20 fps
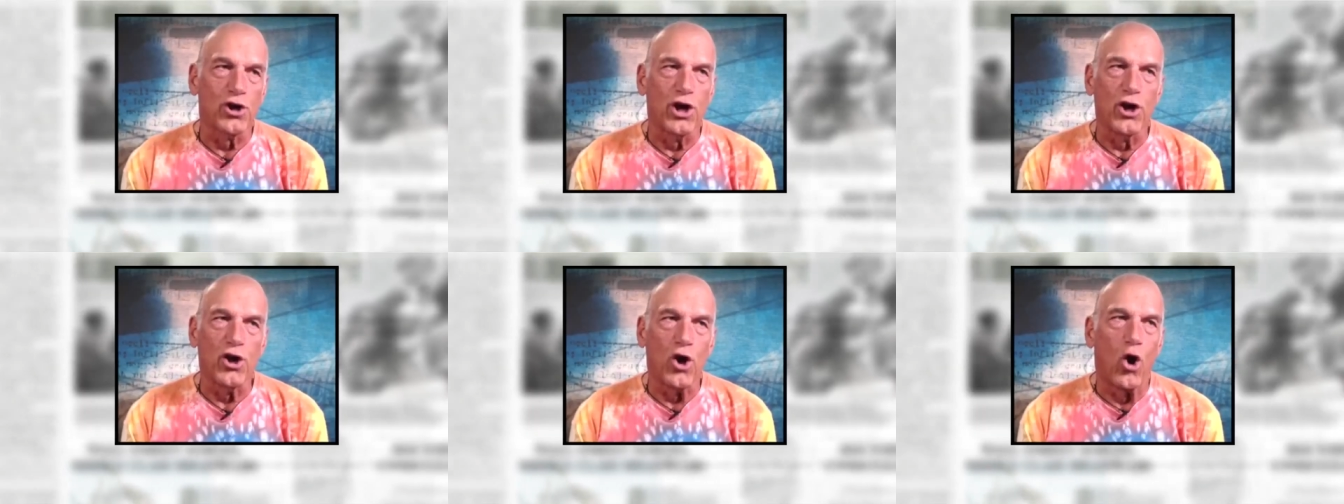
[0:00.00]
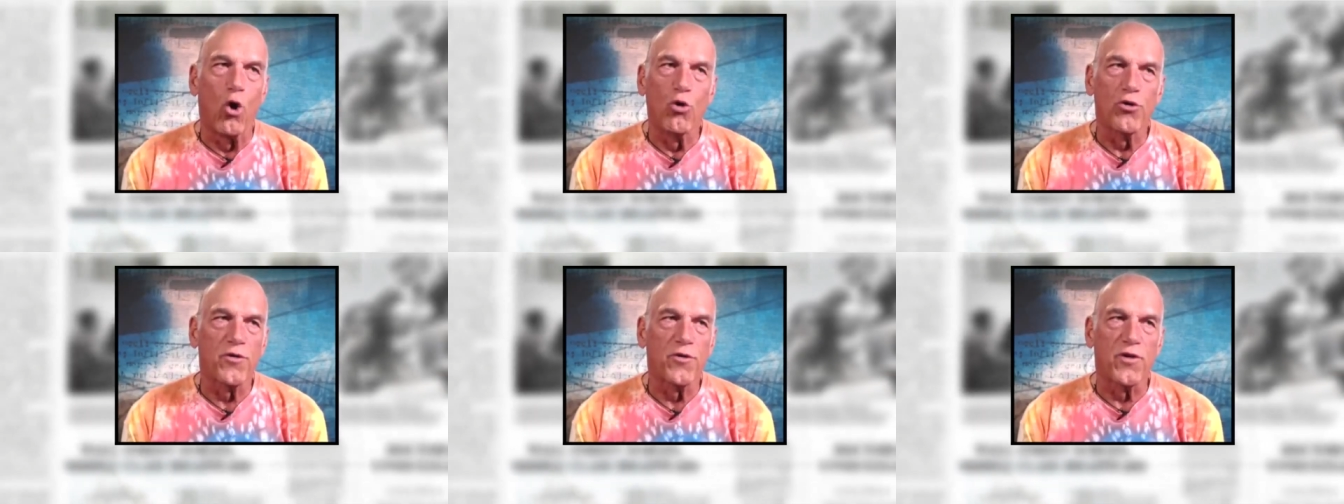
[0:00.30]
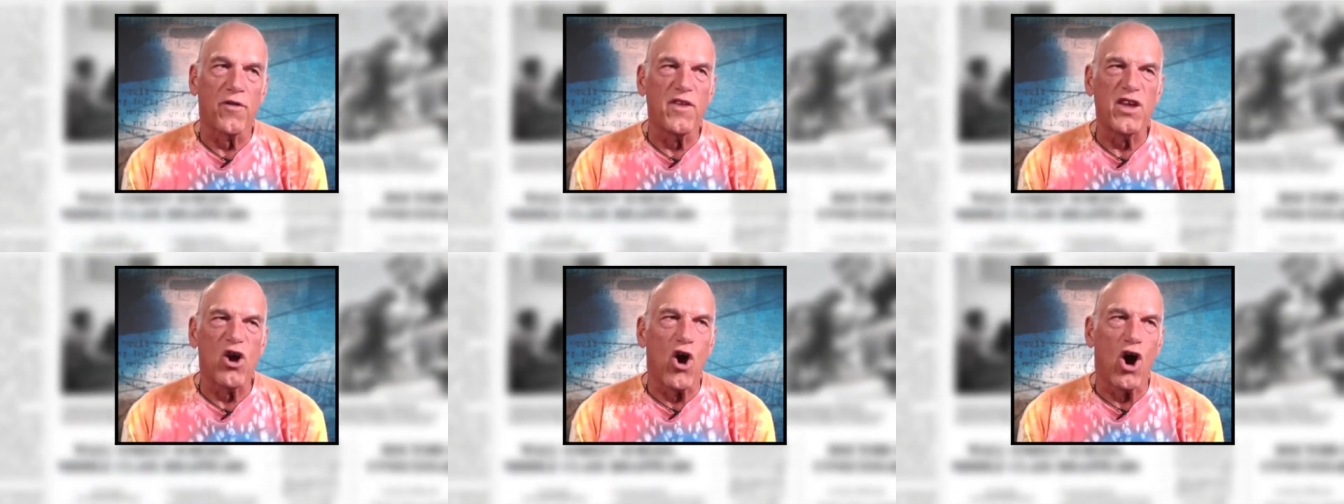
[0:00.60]
took an
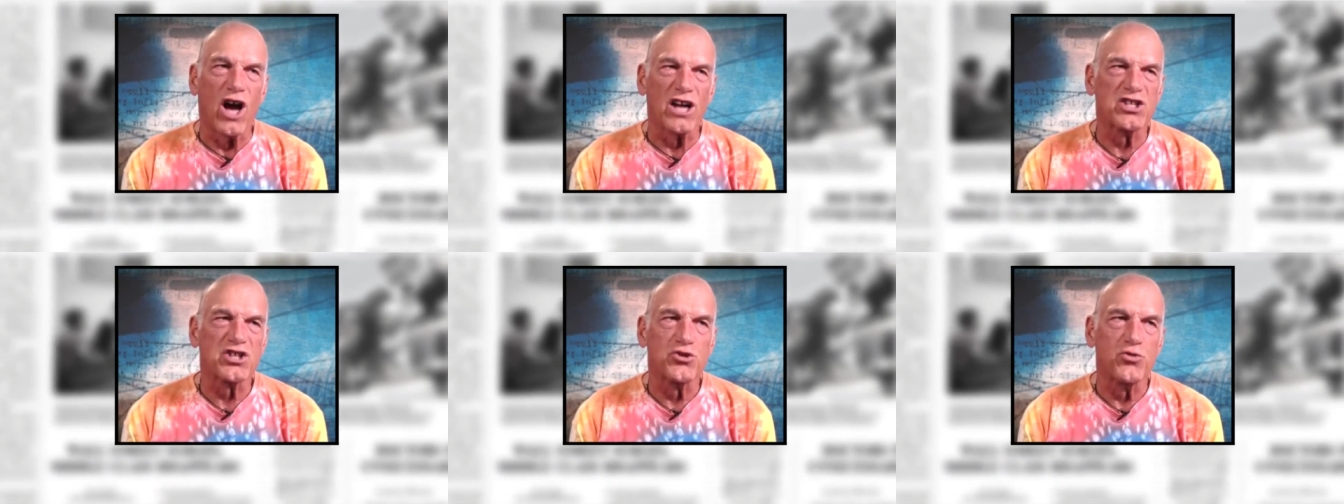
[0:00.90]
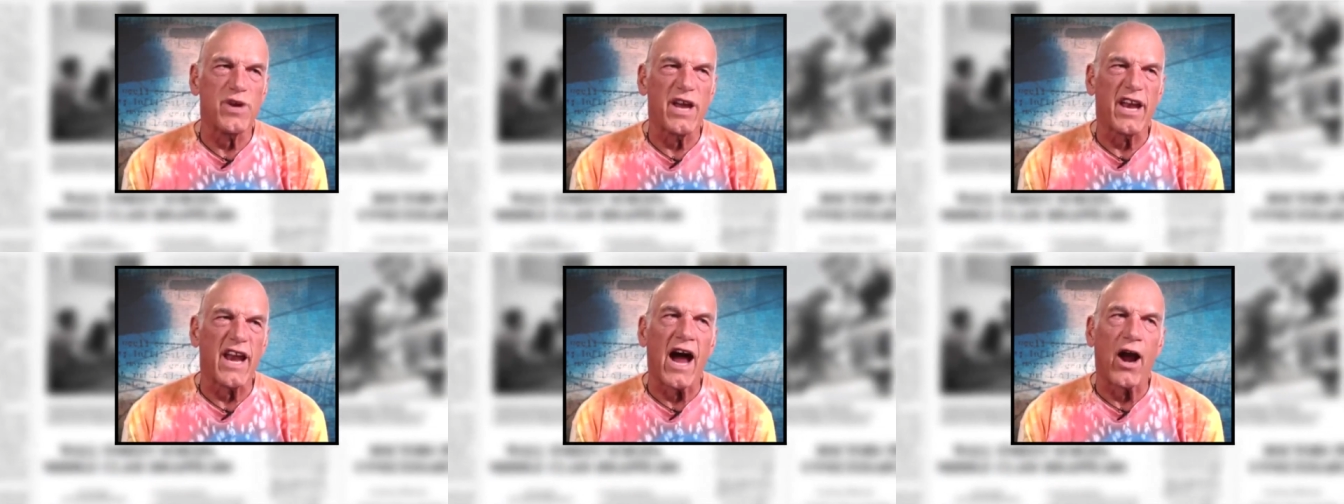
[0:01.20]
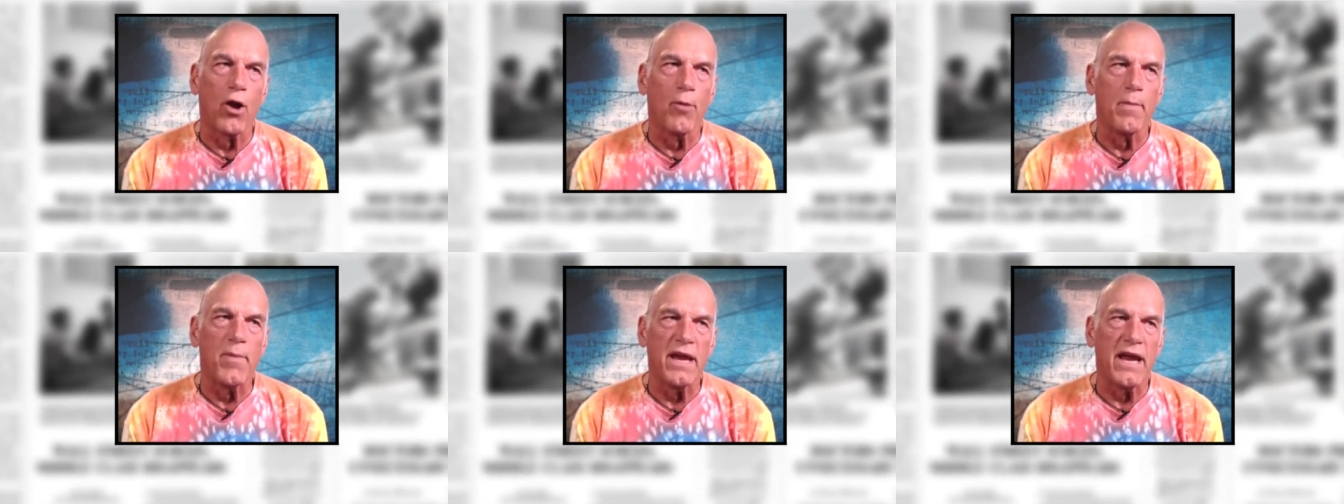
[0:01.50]
oath to the Austrian
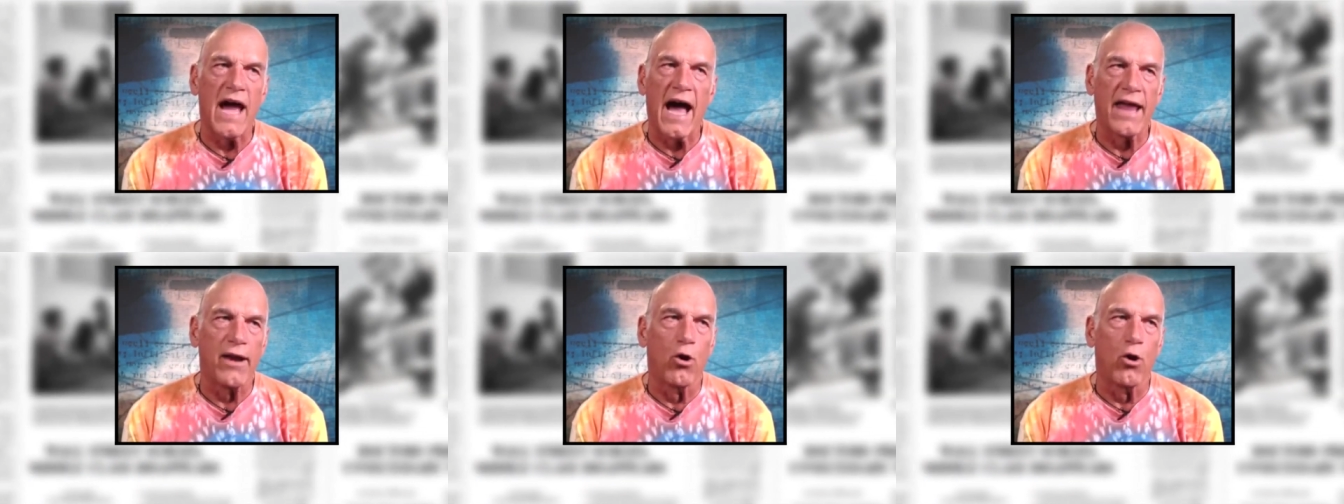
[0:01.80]
army.